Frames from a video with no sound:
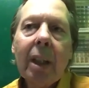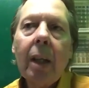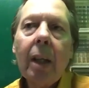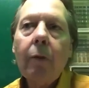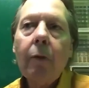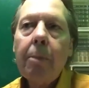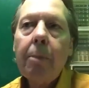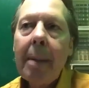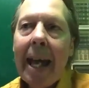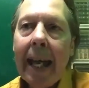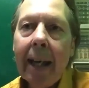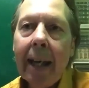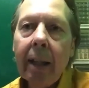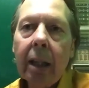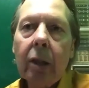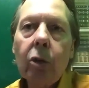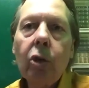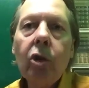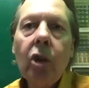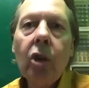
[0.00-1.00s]
give back
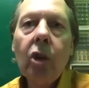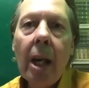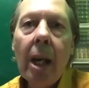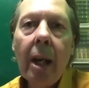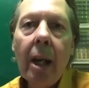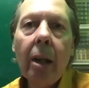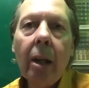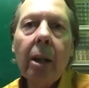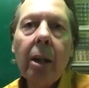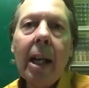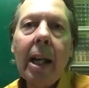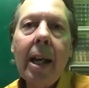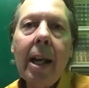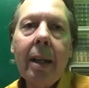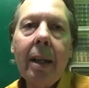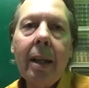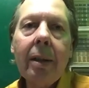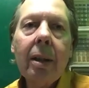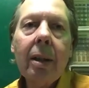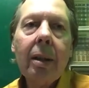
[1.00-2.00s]
and share.
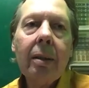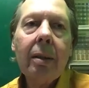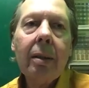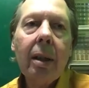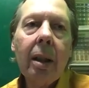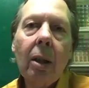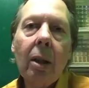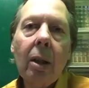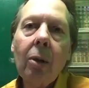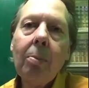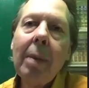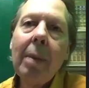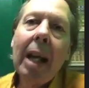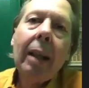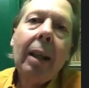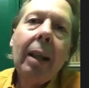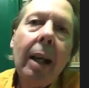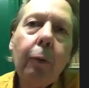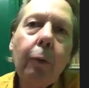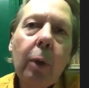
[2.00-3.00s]
And, my
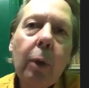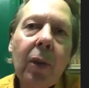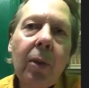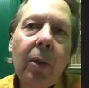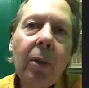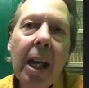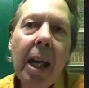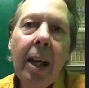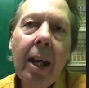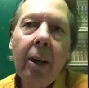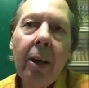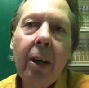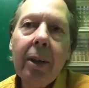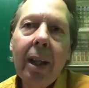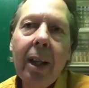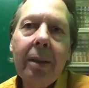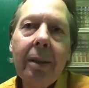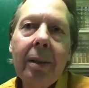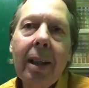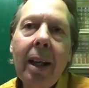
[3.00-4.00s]
life was spared.
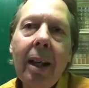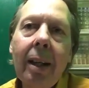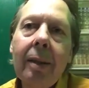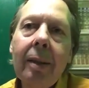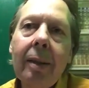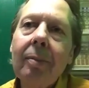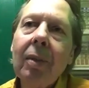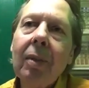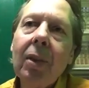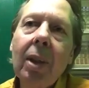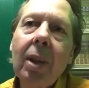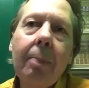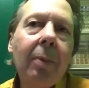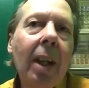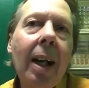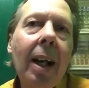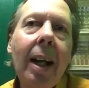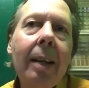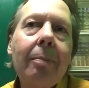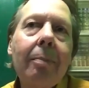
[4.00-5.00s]
And
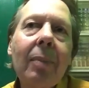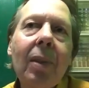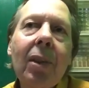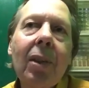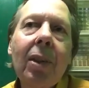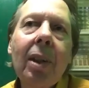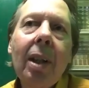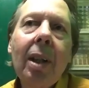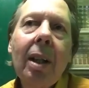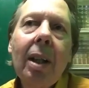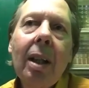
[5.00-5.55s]
sometimes,